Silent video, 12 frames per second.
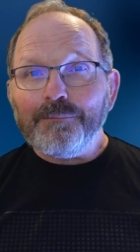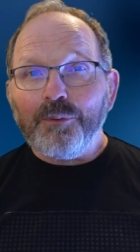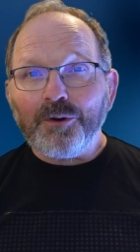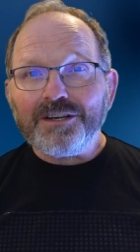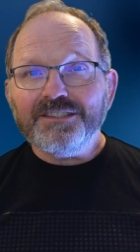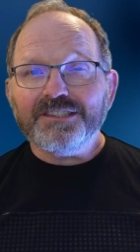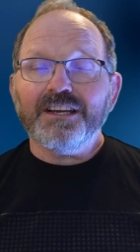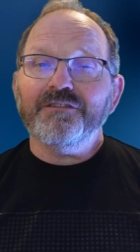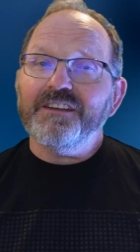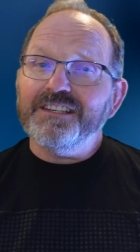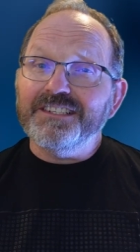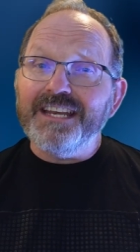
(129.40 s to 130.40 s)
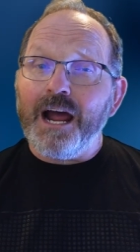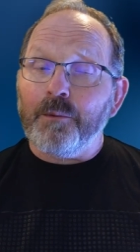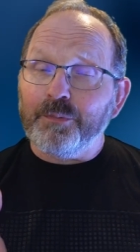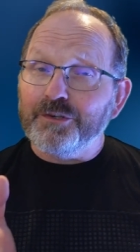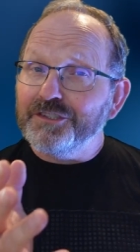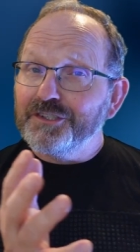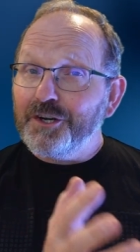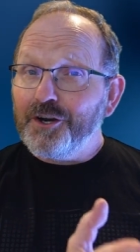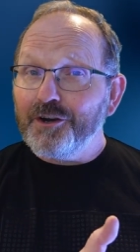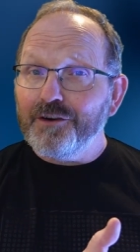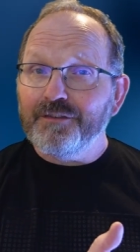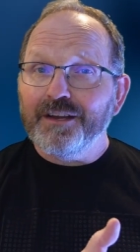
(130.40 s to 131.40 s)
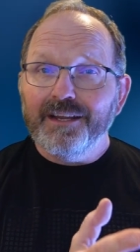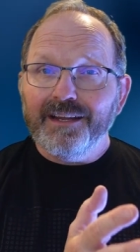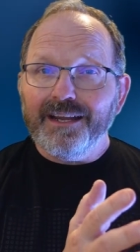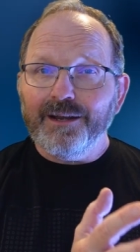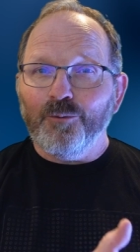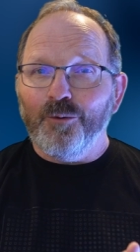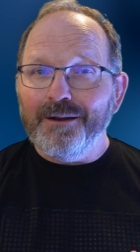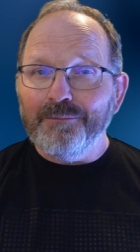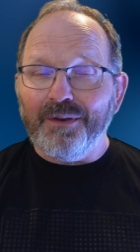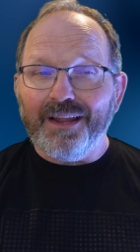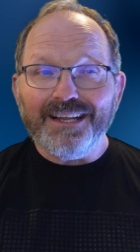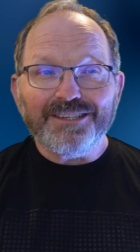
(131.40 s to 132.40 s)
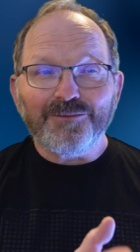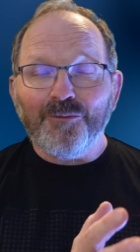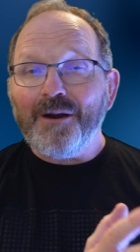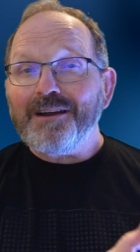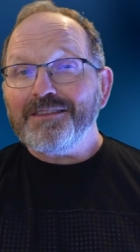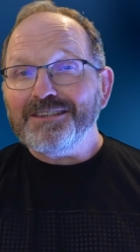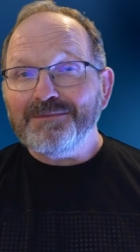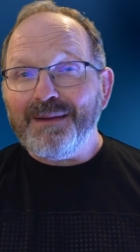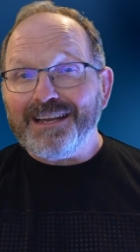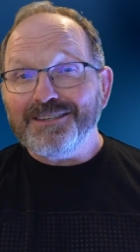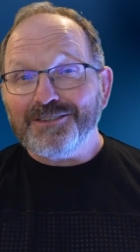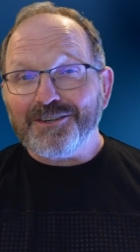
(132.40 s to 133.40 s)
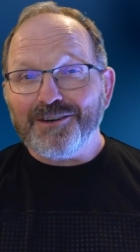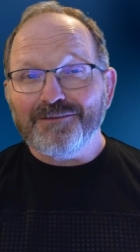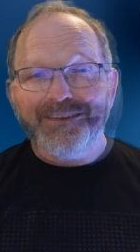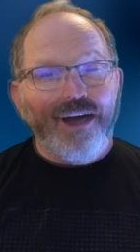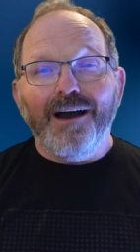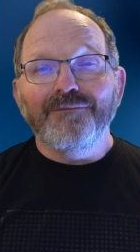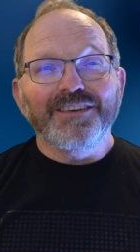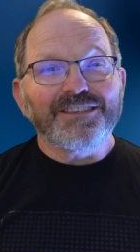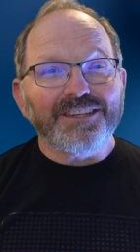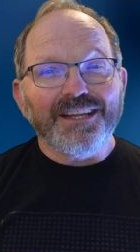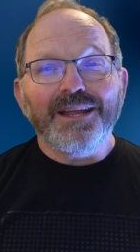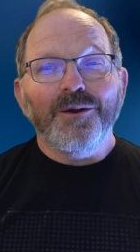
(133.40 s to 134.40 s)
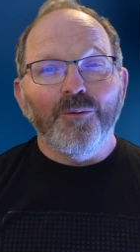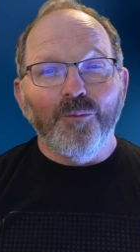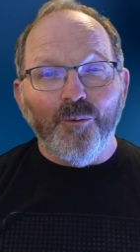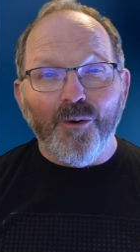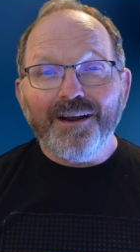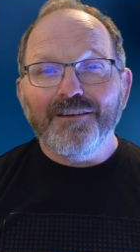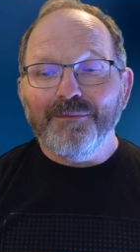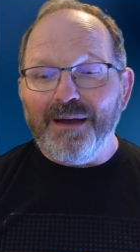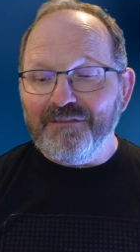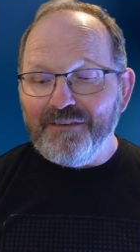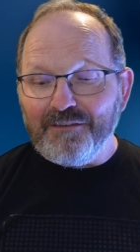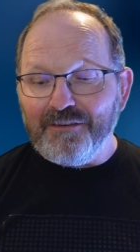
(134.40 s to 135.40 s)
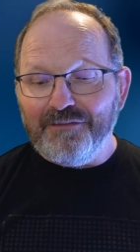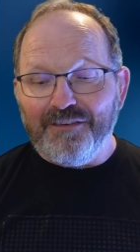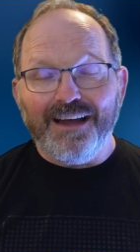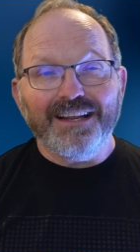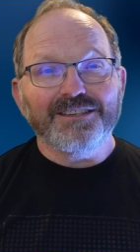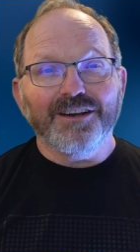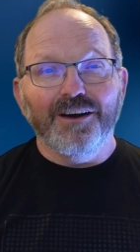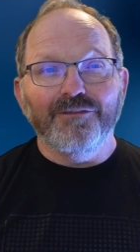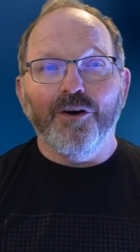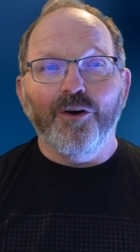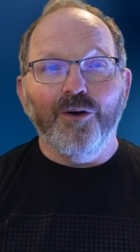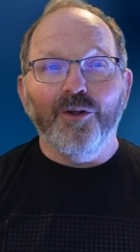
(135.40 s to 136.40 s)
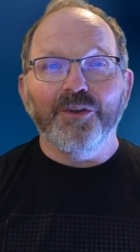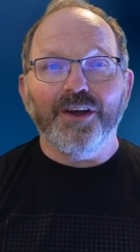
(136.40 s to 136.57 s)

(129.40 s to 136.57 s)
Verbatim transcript: important stuff is now preserved in one place where this man served. Obviously, one of my favorite finds of all